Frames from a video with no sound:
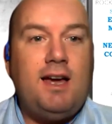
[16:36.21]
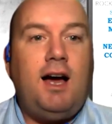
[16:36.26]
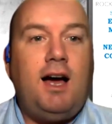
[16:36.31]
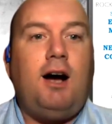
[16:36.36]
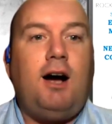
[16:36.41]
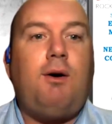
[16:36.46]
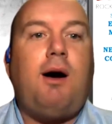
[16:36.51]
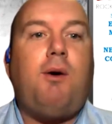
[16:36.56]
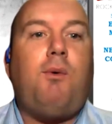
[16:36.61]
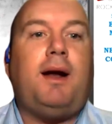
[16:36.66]

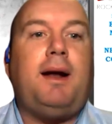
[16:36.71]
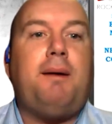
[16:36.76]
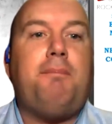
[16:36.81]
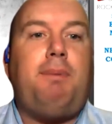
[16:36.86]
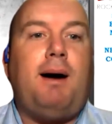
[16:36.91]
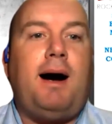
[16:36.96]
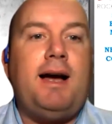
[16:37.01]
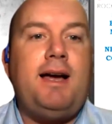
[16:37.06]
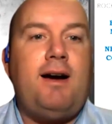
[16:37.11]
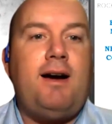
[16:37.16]
oh, I want to
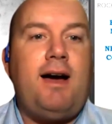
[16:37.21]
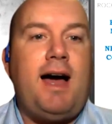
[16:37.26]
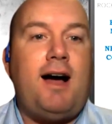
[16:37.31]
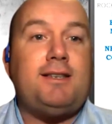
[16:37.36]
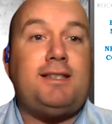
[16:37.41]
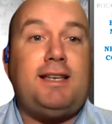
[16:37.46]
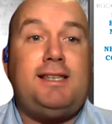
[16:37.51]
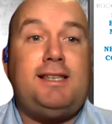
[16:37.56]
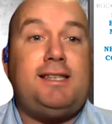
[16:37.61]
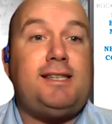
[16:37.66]
buy a
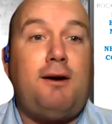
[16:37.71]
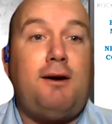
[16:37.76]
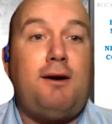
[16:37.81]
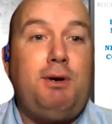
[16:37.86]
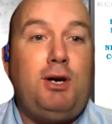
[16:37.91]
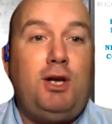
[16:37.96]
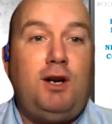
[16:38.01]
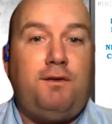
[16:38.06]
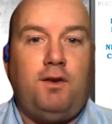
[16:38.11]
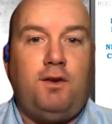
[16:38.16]
house. It's so
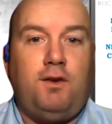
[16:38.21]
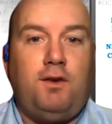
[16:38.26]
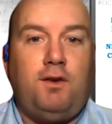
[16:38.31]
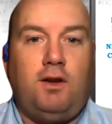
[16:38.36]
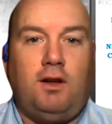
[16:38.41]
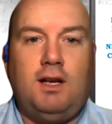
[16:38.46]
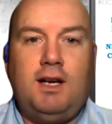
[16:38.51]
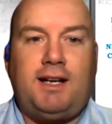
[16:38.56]
beautiful.